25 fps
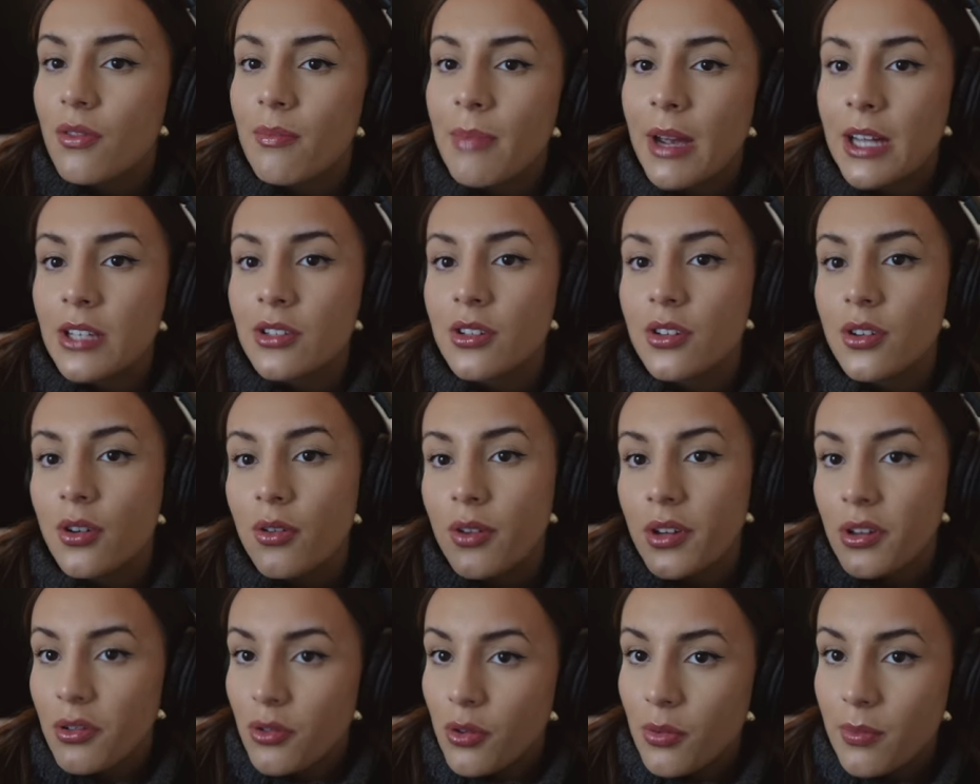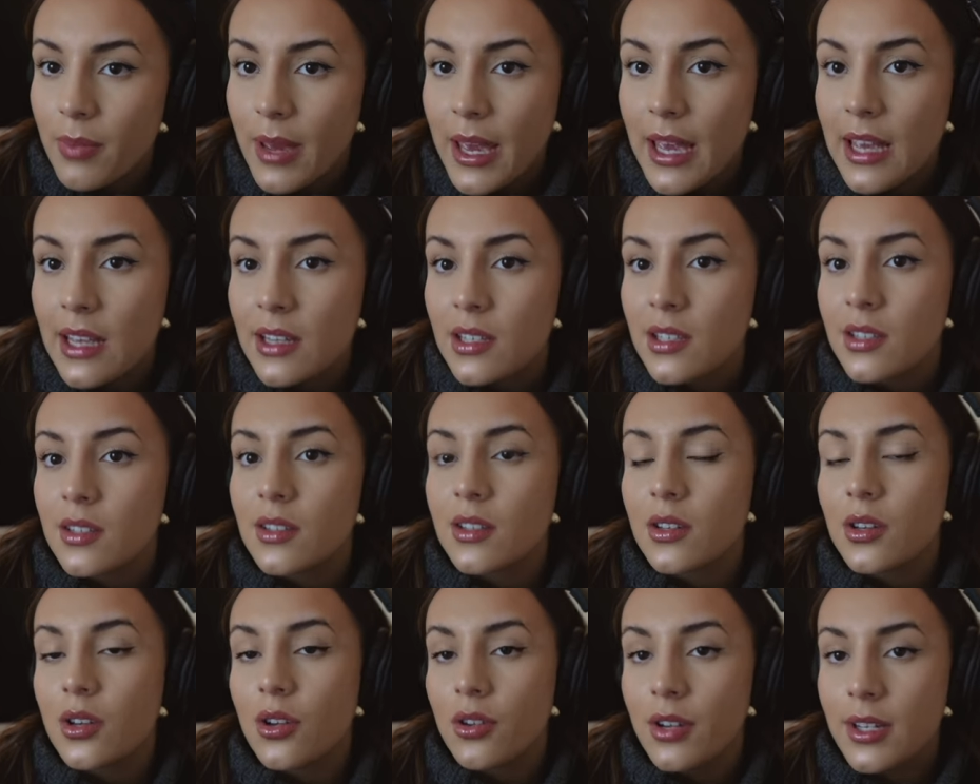reminder go at your own pace.
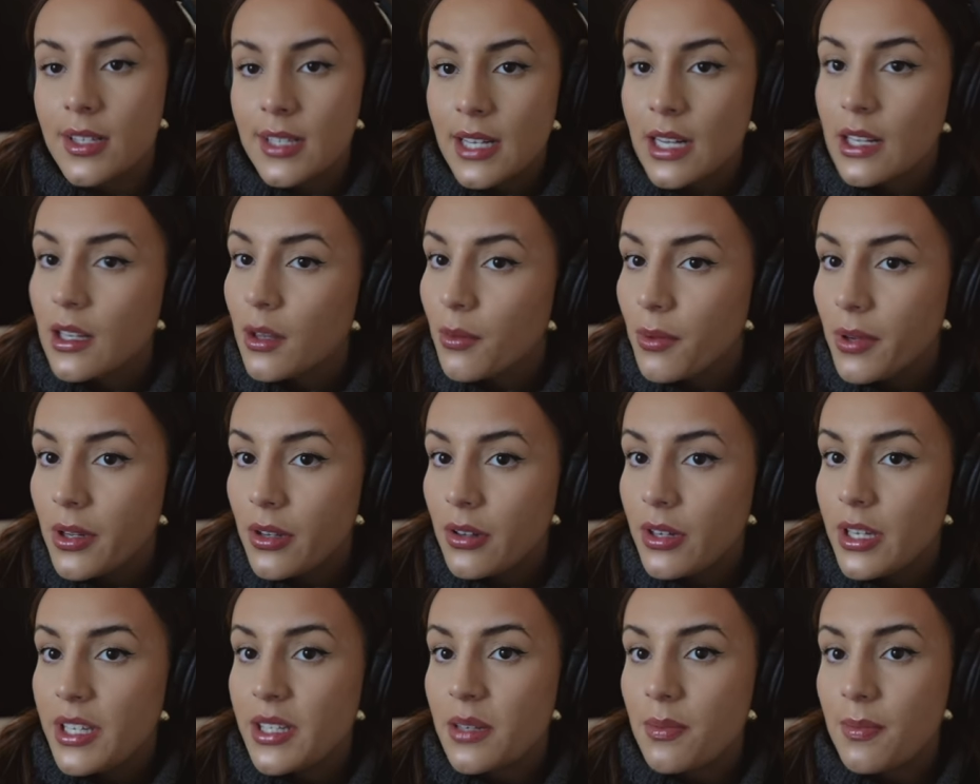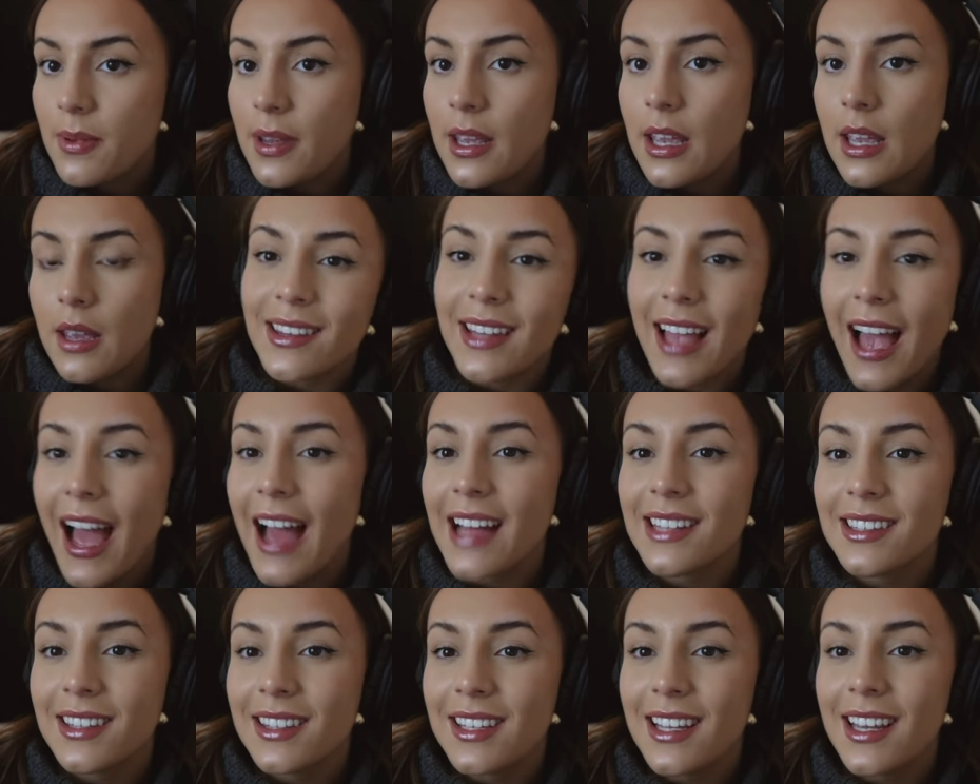You're exactly where you need to be.
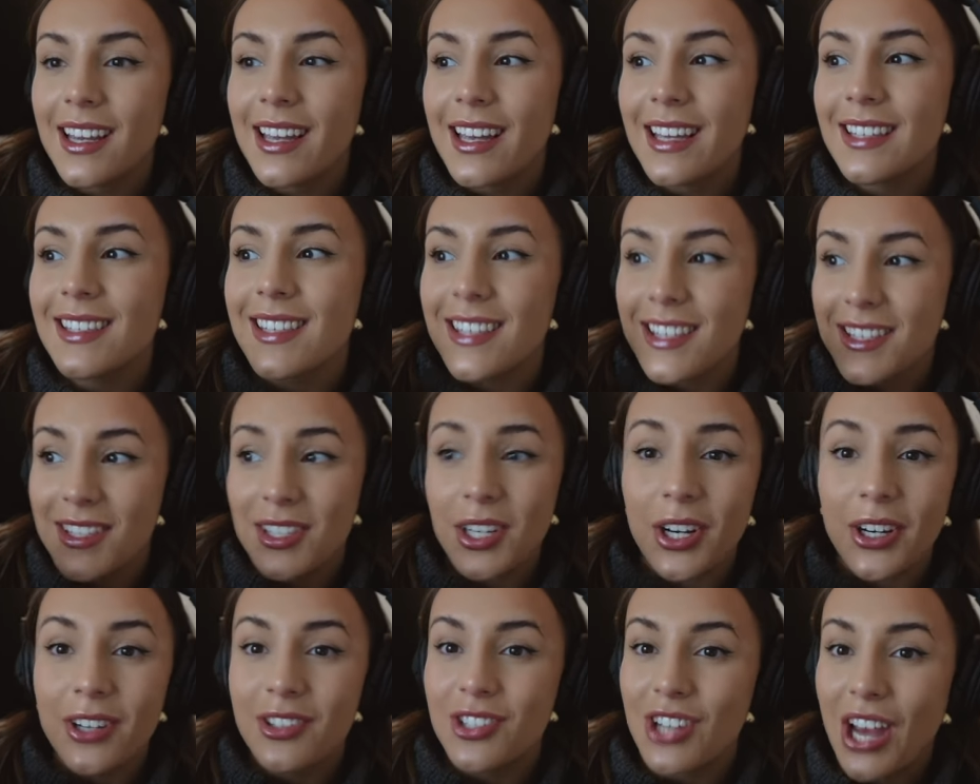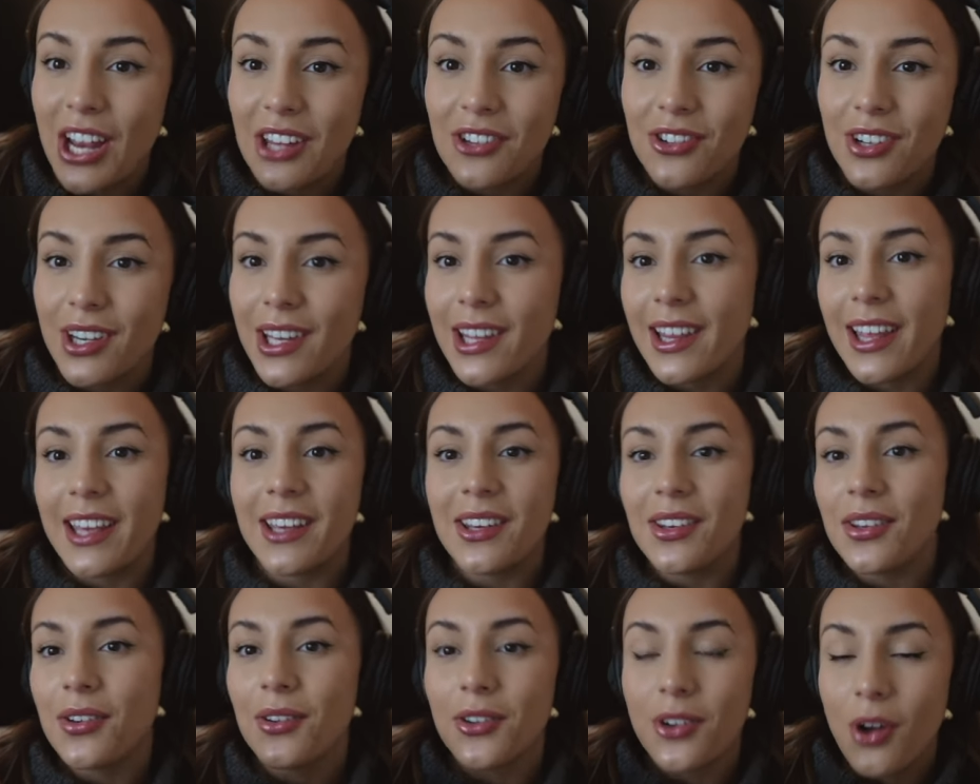And it's the start of January.
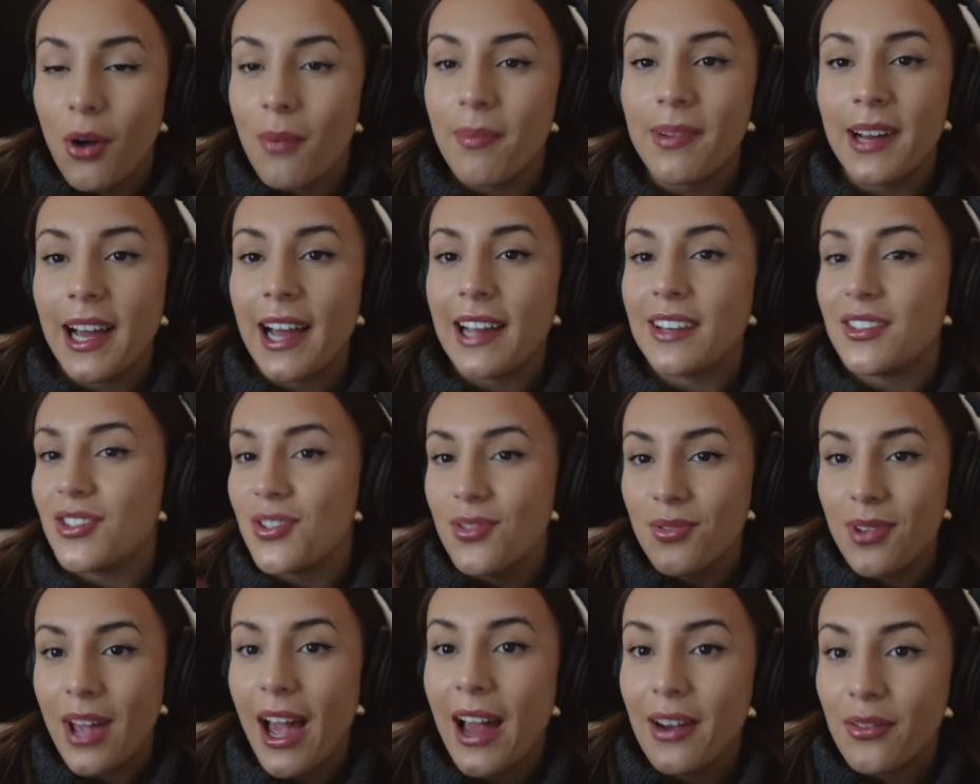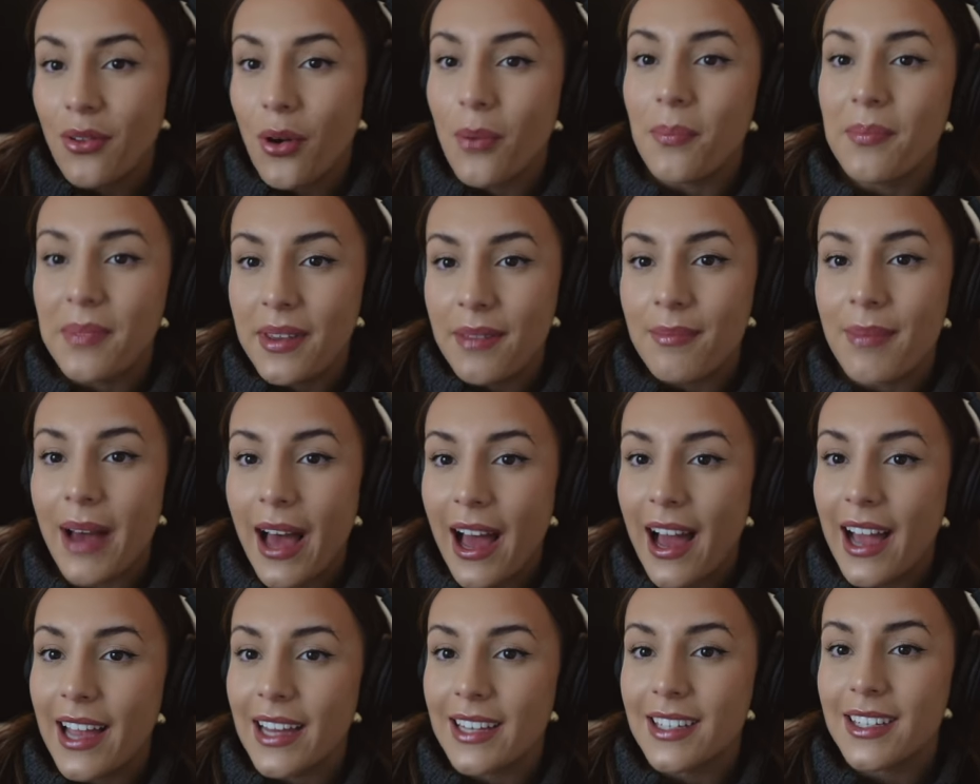Like, you're not behind. You cannot be
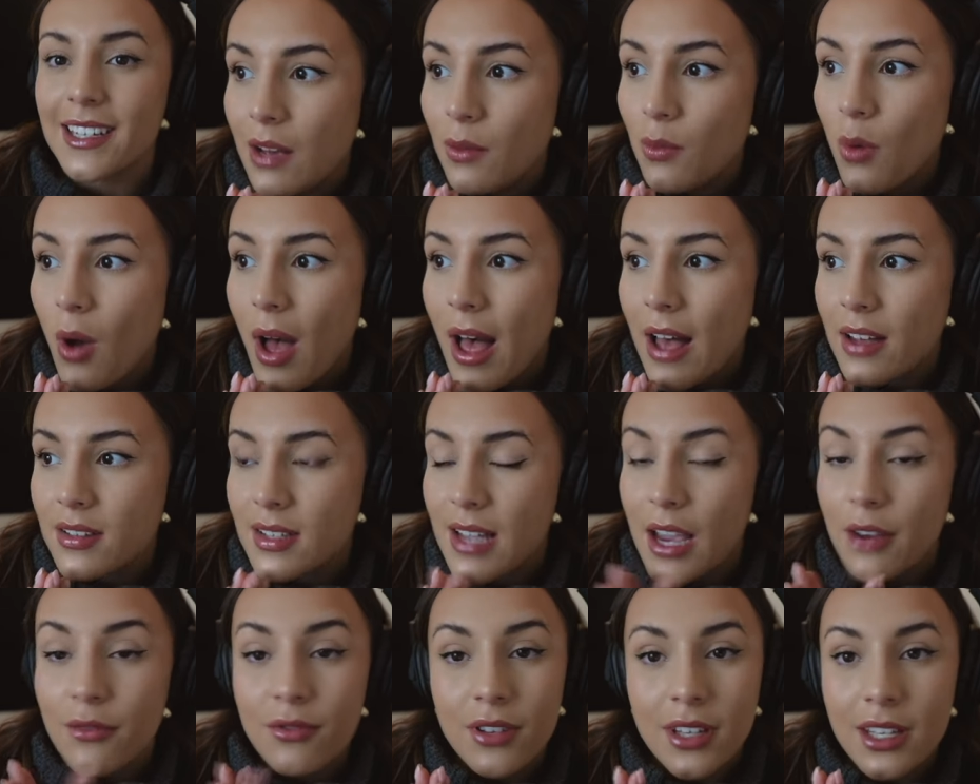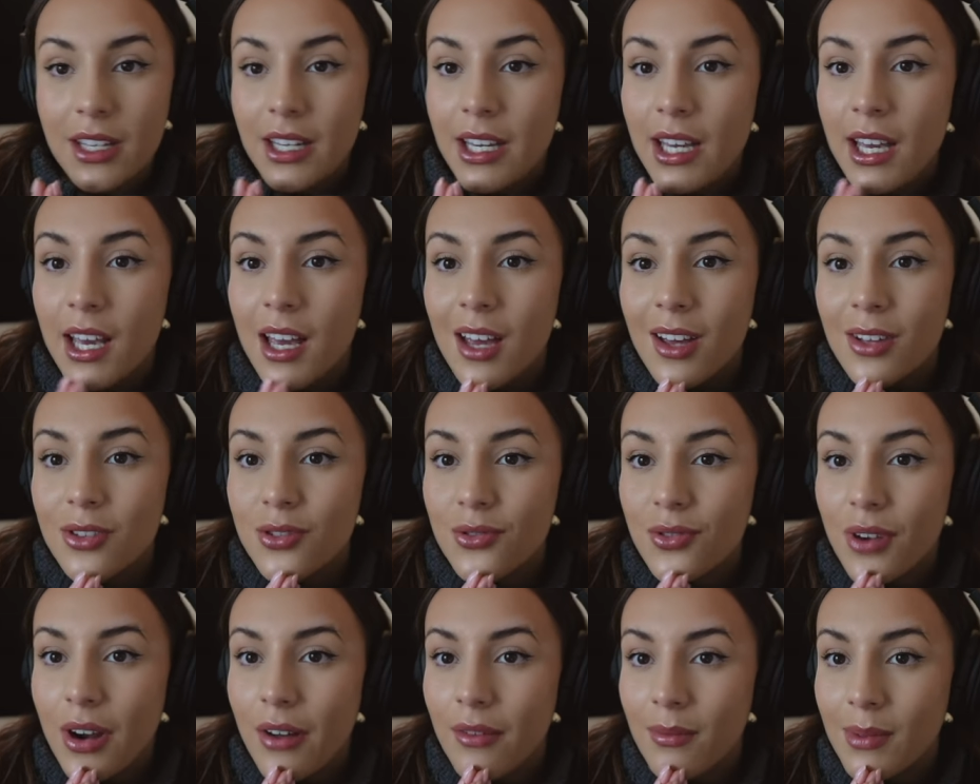behind. What else? I really
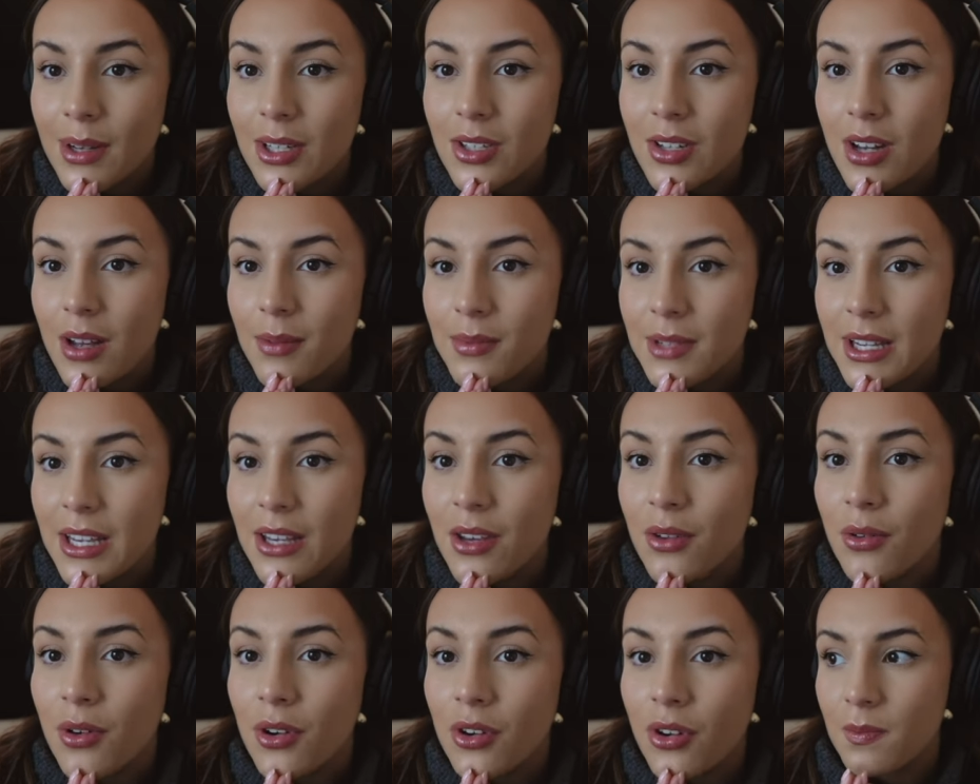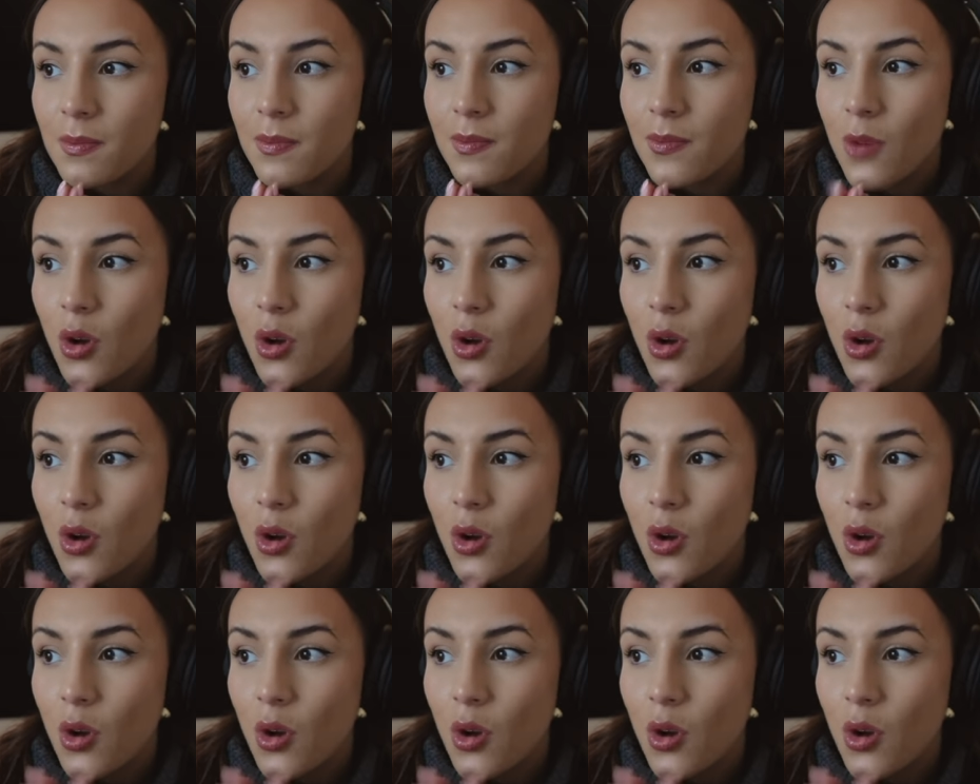don't have much to update you on.